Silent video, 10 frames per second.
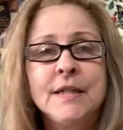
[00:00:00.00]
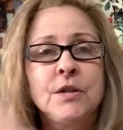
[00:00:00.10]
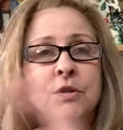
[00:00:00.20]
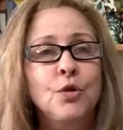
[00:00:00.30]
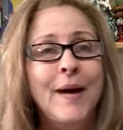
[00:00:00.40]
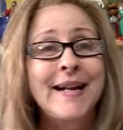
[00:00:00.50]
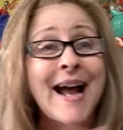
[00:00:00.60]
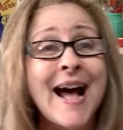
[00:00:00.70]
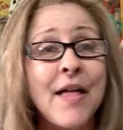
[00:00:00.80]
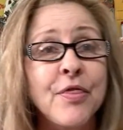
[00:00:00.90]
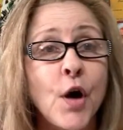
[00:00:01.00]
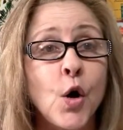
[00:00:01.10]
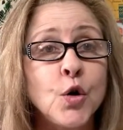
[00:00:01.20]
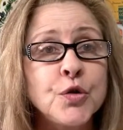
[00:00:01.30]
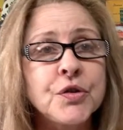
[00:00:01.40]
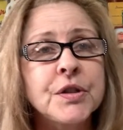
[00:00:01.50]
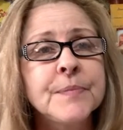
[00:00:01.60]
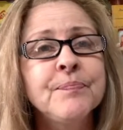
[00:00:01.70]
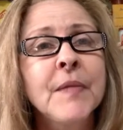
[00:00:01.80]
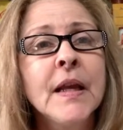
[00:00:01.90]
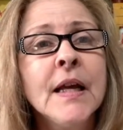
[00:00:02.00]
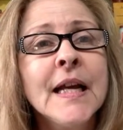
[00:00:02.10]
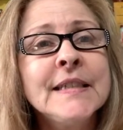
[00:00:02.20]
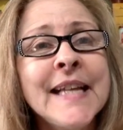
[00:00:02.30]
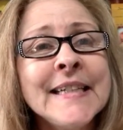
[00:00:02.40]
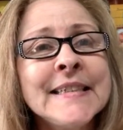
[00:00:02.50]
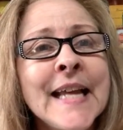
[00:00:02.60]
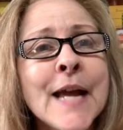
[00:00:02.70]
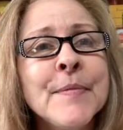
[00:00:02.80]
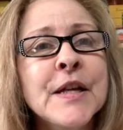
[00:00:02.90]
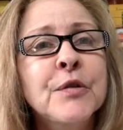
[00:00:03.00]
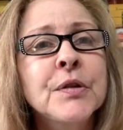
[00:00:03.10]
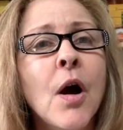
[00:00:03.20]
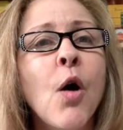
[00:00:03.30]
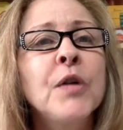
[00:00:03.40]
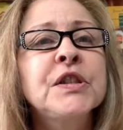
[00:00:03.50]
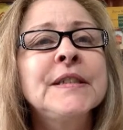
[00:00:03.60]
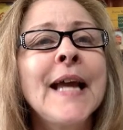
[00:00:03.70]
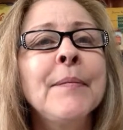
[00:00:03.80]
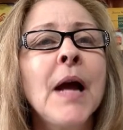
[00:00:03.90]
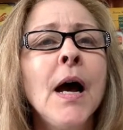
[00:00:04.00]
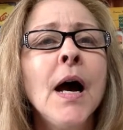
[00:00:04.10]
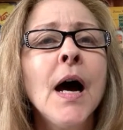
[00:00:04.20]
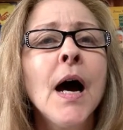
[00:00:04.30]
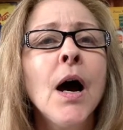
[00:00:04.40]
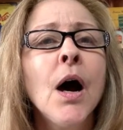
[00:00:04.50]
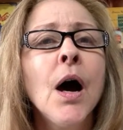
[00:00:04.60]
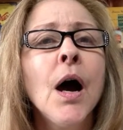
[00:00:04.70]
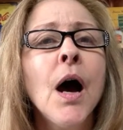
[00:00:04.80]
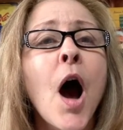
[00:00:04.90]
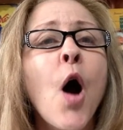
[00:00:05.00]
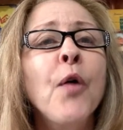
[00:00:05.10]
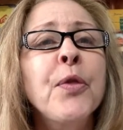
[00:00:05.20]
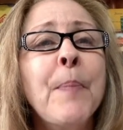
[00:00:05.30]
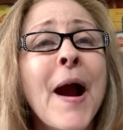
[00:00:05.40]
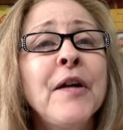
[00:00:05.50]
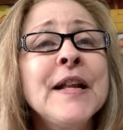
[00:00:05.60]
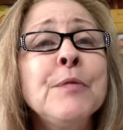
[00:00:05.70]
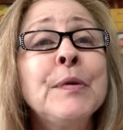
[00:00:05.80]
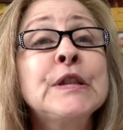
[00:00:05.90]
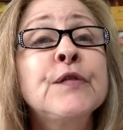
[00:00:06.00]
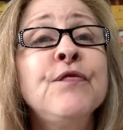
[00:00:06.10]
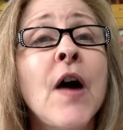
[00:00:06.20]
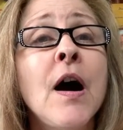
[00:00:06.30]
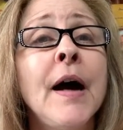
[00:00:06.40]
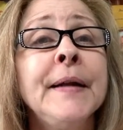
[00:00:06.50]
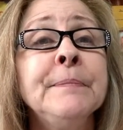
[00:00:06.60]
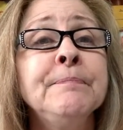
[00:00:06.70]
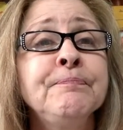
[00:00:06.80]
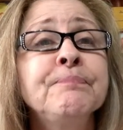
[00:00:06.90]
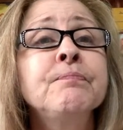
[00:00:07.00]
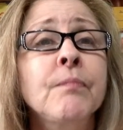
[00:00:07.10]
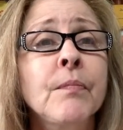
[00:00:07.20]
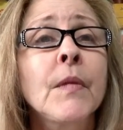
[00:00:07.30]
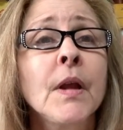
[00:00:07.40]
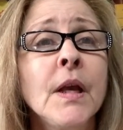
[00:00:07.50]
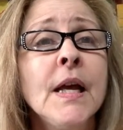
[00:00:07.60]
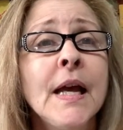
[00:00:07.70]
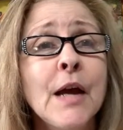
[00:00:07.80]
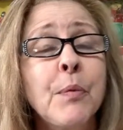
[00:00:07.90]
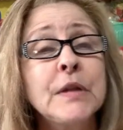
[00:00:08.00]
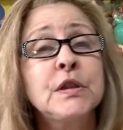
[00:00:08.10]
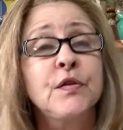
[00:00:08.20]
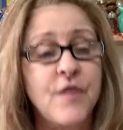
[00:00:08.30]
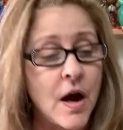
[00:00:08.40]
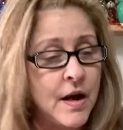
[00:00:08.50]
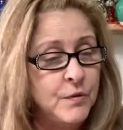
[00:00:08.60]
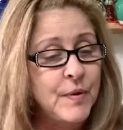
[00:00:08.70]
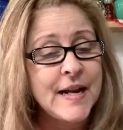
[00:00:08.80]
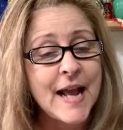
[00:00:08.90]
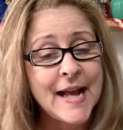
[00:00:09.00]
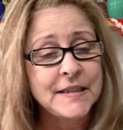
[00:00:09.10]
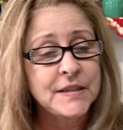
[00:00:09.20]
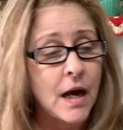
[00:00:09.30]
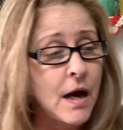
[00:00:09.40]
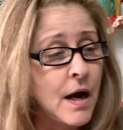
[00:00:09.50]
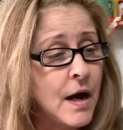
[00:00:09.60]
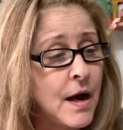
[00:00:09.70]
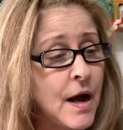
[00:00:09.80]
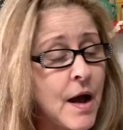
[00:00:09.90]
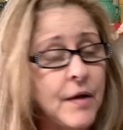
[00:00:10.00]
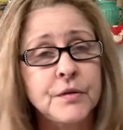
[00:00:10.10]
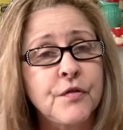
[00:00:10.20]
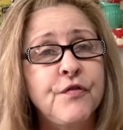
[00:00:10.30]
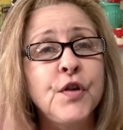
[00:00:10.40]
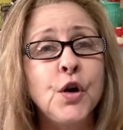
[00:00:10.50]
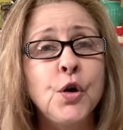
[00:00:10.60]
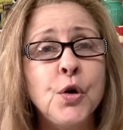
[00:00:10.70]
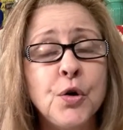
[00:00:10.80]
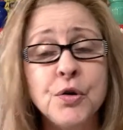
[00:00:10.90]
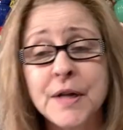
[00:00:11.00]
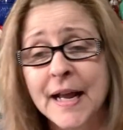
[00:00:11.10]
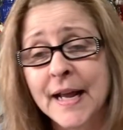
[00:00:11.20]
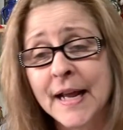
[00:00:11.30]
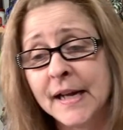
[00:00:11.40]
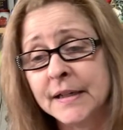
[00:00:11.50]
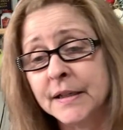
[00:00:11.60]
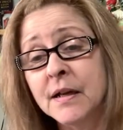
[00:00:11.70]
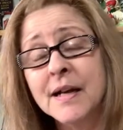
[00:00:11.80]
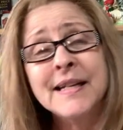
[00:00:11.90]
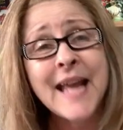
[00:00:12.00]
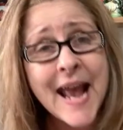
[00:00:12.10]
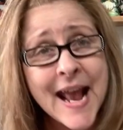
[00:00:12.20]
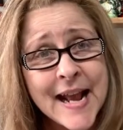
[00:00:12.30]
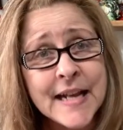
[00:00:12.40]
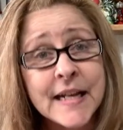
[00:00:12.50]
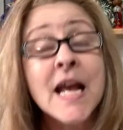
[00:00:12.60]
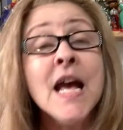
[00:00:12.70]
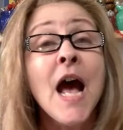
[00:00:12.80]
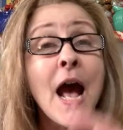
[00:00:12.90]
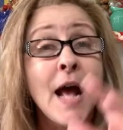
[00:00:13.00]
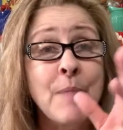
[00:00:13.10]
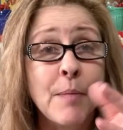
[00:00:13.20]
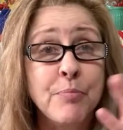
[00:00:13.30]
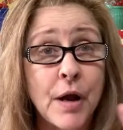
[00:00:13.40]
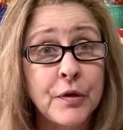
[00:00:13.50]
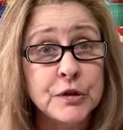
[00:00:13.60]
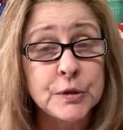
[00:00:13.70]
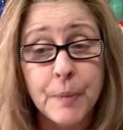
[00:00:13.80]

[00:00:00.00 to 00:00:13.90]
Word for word: so I got those. Is that Tammy? Oh, it's Tammy. Oh, the party was fun. It was fun. We had uh, food and cake, and my brother's